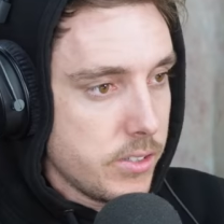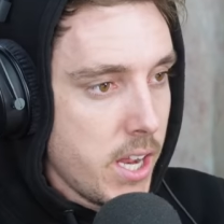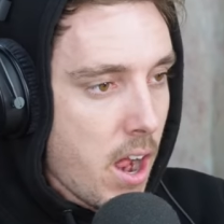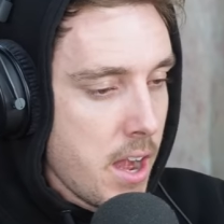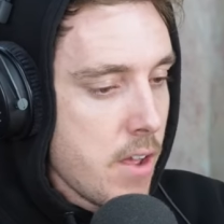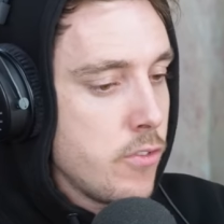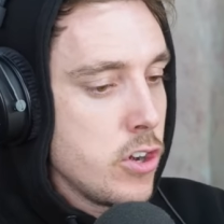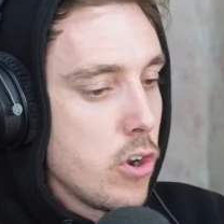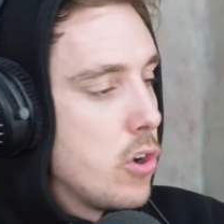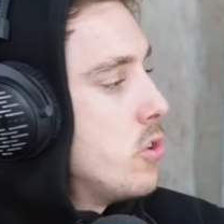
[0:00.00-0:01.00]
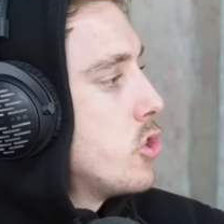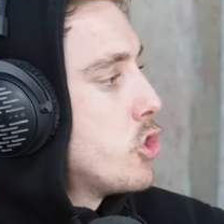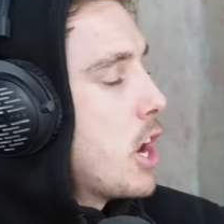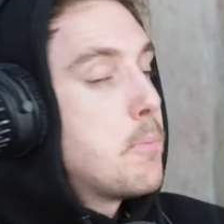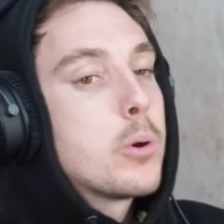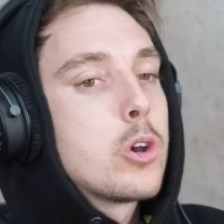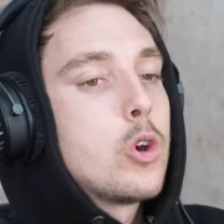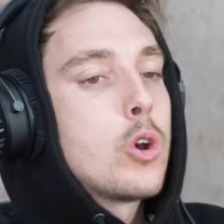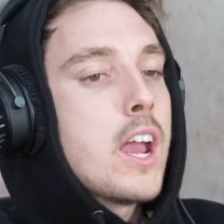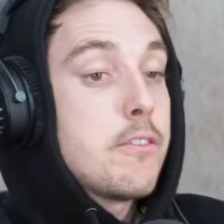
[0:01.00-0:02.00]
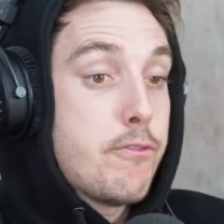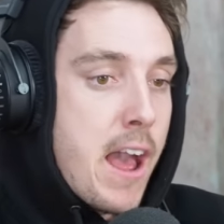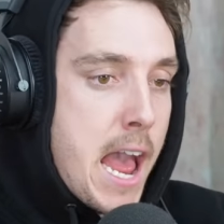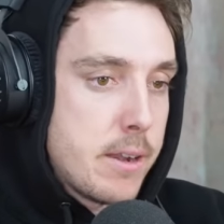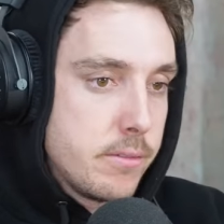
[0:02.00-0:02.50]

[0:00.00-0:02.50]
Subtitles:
See, I never knew sheep could get fat.